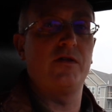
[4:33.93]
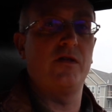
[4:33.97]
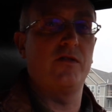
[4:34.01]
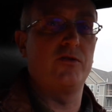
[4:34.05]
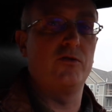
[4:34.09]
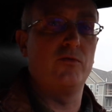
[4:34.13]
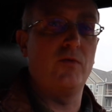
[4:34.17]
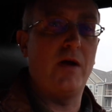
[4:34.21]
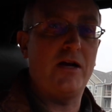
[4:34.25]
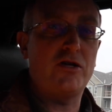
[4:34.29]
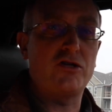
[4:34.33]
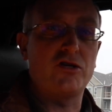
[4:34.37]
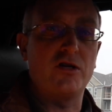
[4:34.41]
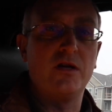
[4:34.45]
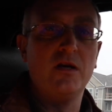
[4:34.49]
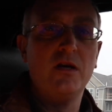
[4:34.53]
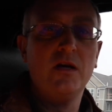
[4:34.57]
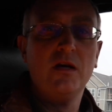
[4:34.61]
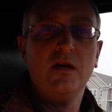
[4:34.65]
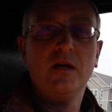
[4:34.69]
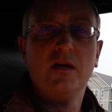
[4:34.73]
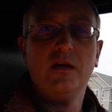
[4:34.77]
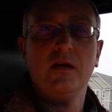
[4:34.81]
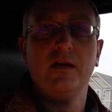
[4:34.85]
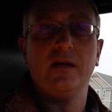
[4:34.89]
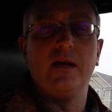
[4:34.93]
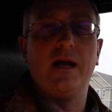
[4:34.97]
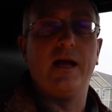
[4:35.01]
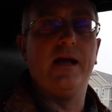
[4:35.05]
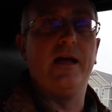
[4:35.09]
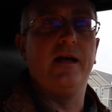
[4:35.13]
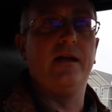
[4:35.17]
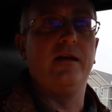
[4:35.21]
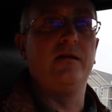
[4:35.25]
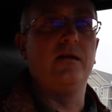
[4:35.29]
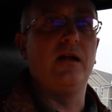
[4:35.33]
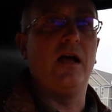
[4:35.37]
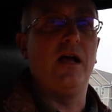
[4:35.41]
the other direction,
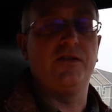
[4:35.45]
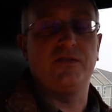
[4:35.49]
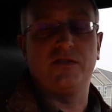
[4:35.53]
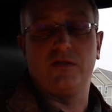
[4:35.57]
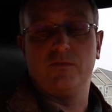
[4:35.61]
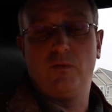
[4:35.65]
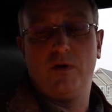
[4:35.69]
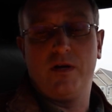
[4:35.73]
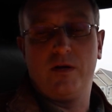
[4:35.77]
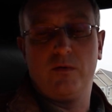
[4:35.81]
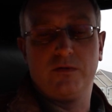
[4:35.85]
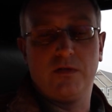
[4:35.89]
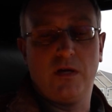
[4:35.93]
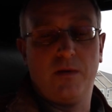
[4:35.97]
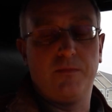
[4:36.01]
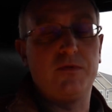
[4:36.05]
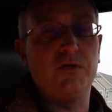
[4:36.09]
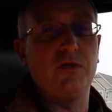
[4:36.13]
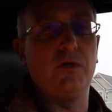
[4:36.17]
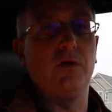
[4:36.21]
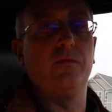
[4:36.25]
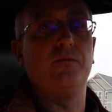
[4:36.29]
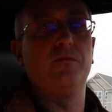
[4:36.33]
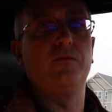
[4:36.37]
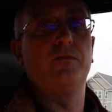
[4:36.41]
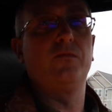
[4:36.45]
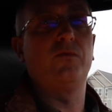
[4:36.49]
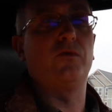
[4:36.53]
and asked him what he was up to.